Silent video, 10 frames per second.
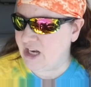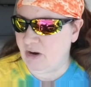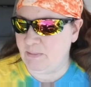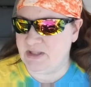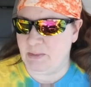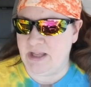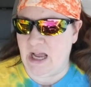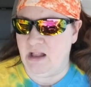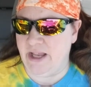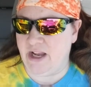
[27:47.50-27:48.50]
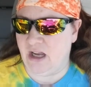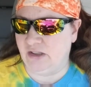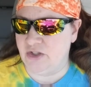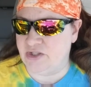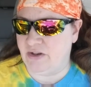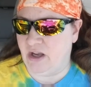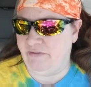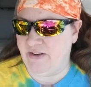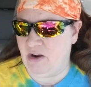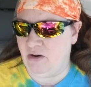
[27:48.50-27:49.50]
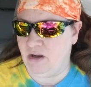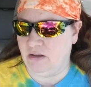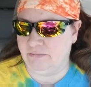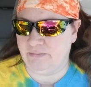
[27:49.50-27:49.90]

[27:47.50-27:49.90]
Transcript: I grabbed some of the LA Colors, uh, found, uh,